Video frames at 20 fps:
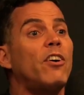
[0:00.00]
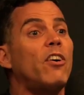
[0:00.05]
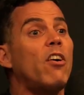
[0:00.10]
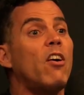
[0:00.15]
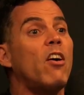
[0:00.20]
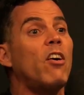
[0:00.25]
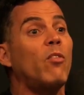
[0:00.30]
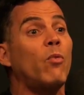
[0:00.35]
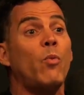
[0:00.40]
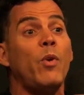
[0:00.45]

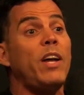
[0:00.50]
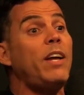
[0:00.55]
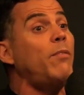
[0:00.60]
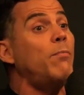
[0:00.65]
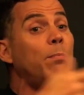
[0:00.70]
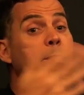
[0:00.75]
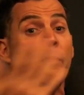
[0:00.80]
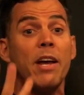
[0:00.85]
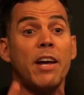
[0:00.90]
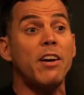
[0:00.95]
car. We
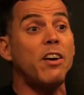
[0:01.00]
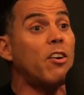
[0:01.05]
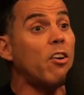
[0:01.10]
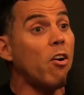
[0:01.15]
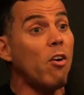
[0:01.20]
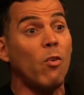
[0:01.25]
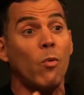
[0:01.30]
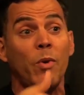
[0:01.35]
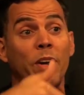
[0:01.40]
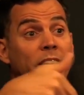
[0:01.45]
make a
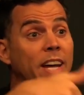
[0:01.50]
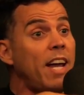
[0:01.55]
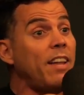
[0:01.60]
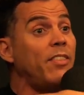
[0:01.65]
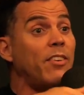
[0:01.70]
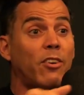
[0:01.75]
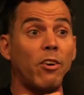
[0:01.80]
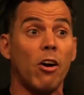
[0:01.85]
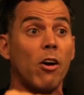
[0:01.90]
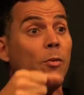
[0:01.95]
car, we get in
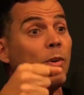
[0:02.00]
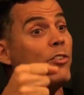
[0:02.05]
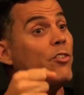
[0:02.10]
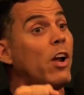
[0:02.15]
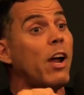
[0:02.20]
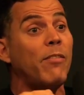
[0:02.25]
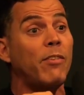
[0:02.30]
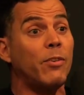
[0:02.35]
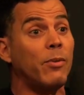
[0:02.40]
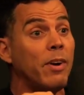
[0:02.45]
the car, we
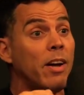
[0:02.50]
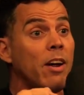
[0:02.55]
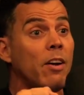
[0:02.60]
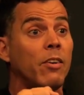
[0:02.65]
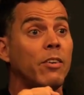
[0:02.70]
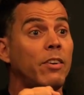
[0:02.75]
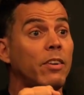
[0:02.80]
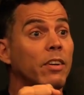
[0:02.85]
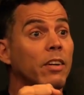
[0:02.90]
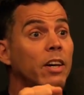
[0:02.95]
drive it
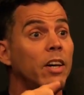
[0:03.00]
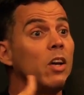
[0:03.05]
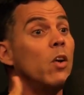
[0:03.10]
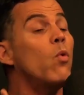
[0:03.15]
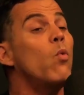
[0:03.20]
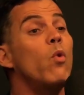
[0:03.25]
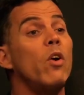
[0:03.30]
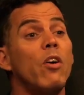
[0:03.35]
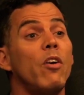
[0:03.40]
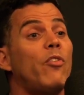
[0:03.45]
around.
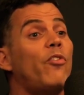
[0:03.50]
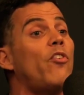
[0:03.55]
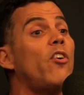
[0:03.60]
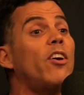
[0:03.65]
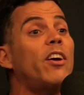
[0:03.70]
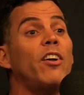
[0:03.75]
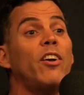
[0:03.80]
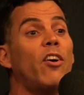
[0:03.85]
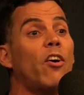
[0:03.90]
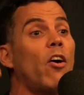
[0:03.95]
We're a
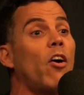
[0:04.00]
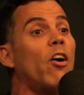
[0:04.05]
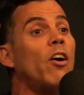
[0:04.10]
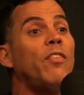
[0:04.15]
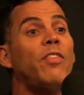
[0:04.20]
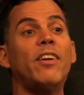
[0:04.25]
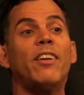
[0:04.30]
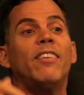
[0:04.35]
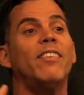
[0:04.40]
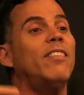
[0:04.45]
fucking car
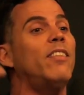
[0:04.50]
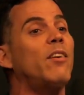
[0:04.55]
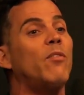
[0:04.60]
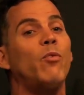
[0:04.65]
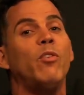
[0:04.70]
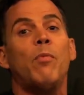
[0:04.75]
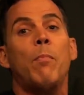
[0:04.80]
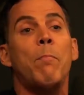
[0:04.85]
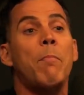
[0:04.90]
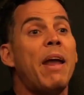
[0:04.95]
that
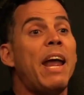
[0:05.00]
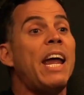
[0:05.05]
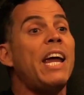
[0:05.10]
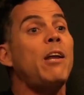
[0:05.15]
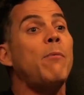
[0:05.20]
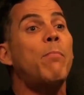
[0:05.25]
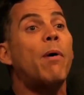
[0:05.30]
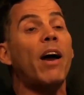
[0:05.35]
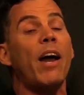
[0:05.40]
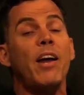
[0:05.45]
was
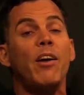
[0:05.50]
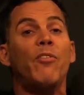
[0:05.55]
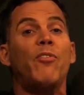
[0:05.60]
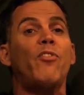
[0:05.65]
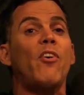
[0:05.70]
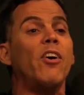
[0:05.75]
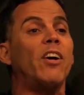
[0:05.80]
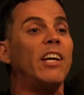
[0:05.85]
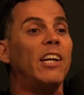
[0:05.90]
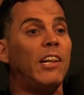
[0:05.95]
made by a
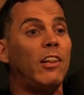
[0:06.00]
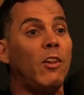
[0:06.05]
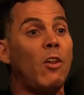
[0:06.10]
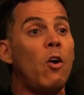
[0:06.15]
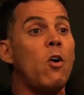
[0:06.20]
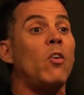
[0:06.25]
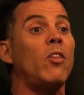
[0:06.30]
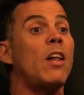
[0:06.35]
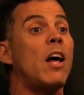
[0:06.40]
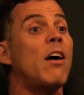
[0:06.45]
fucking
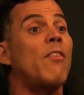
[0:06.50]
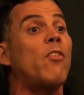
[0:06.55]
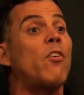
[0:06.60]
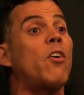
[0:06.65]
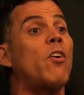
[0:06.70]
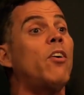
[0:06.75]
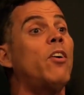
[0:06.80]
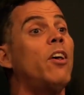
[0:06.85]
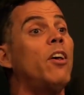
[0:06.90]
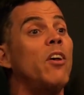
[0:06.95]

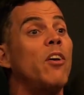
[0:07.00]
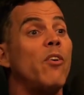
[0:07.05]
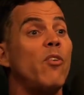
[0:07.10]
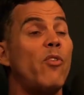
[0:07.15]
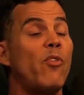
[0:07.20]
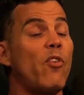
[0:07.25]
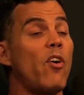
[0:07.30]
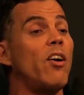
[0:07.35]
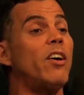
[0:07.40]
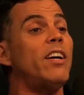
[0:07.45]
low-level
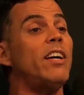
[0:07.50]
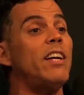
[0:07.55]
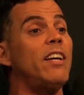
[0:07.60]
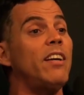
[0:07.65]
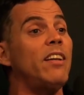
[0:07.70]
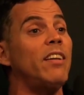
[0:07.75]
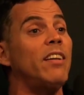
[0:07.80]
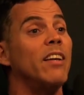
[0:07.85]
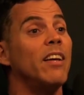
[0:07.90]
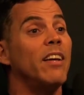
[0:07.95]

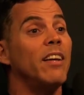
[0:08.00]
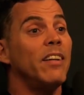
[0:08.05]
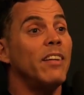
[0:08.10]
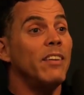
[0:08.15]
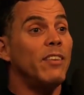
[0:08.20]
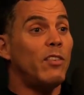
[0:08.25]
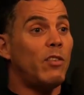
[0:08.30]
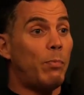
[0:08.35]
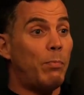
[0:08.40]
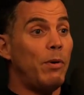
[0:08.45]
fucking
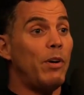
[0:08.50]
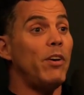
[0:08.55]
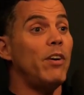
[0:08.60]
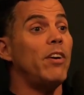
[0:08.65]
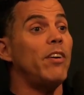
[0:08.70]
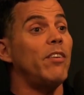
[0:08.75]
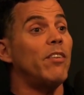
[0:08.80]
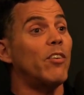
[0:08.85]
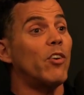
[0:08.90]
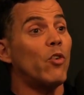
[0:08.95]

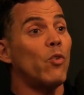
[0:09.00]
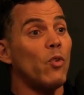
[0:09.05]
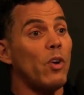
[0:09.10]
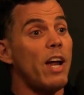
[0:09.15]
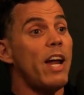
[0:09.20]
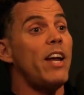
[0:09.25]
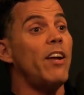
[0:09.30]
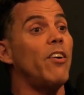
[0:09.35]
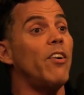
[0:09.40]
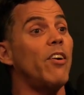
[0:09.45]
spirit
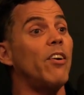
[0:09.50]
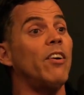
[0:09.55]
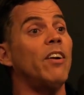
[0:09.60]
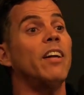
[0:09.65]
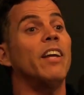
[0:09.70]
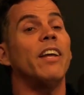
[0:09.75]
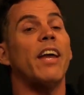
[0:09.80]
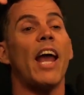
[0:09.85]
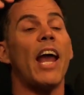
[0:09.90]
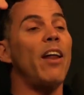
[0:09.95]
creator,
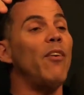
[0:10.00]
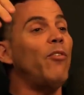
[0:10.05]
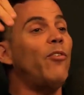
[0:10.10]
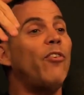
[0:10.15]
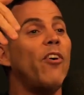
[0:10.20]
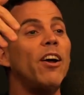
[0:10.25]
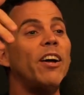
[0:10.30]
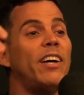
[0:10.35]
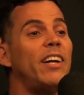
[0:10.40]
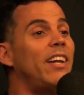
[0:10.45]
and
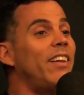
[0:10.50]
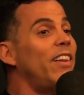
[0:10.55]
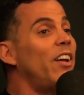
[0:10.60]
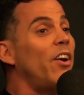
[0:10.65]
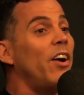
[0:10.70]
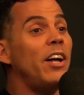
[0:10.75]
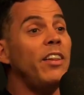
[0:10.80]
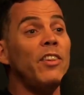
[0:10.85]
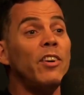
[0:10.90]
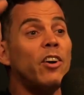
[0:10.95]
fucking
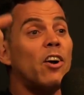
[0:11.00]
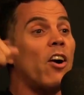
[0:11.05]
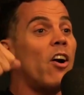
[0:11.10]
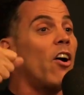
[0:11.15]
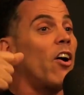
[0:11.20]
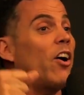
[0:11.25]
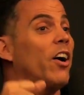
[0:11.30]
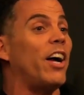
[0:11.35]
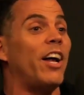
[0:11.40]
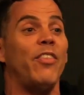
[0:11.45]
they're in the
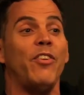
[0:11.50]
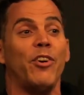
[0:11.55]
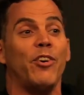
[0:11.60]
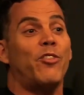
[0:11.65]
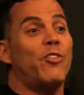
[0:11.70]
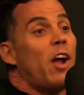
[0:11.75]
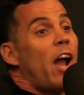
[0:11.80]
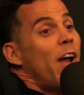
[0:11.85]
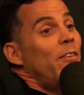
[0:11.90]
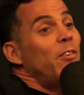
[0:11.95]
car and they're
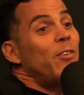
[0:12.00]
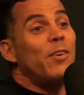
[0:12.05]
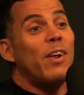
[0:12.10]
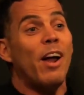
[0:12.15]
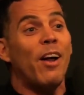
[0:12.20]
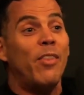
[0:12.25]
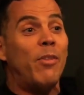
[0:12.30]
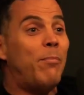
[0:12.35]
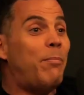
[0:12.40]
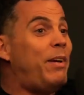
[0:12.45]
driving
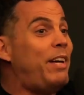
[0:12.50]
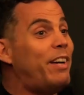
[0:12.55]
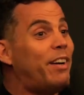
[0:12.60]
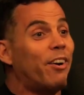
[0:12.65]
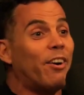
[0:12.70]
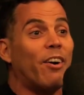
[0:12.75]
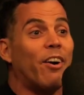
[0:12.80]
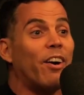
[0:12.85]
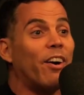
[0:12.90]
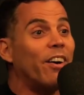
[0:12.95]
around the meat
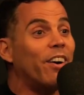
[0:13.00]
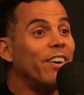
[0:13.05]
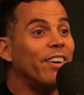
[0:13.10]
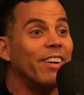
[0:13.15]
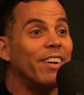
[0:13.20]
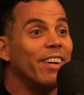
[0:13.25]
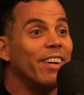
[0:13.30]
car.